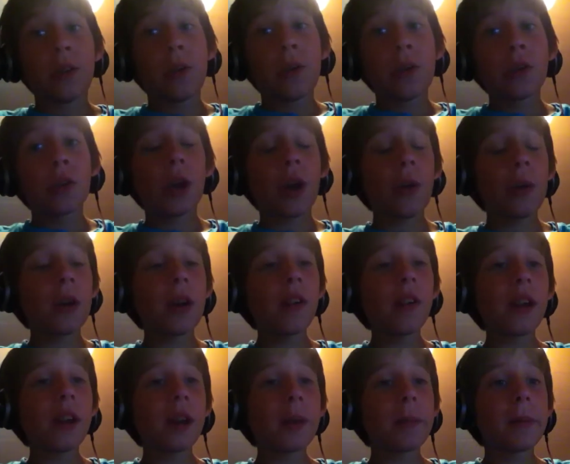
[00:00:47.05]
So I wouldn't
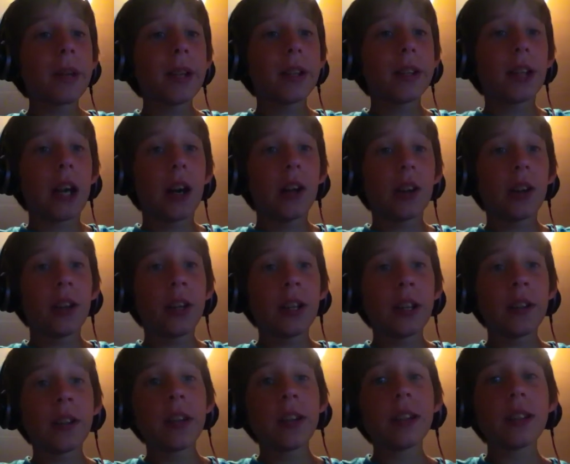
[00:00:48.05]
recommend
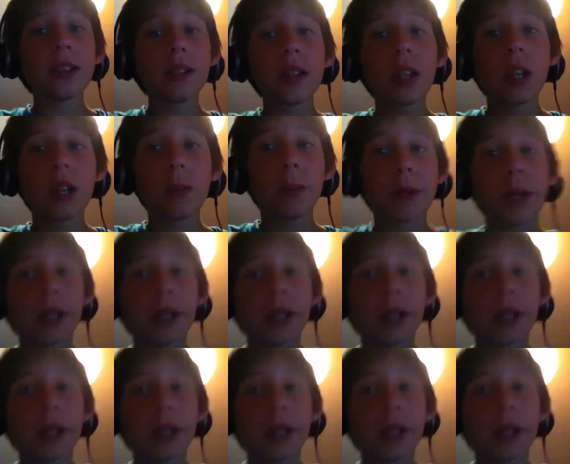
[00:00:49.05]
downloading this. I mean,